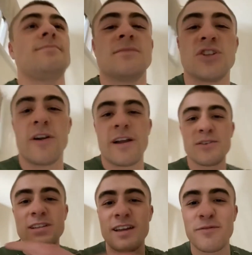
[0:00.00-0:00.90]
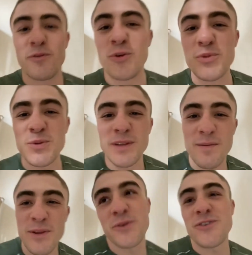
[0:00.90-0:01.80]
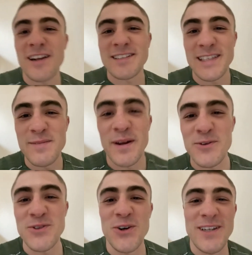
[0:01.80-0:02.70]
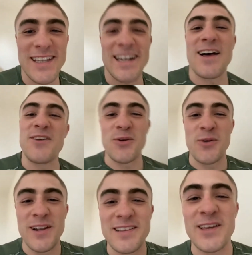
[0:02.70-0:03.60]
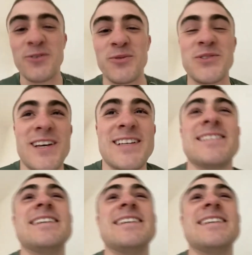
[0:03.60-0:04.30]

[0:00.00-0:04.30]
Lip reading: sorry, I was sat in front of someone then, but they were trying to sleep and I was talking dead loud, so I'm going to take you upstairs.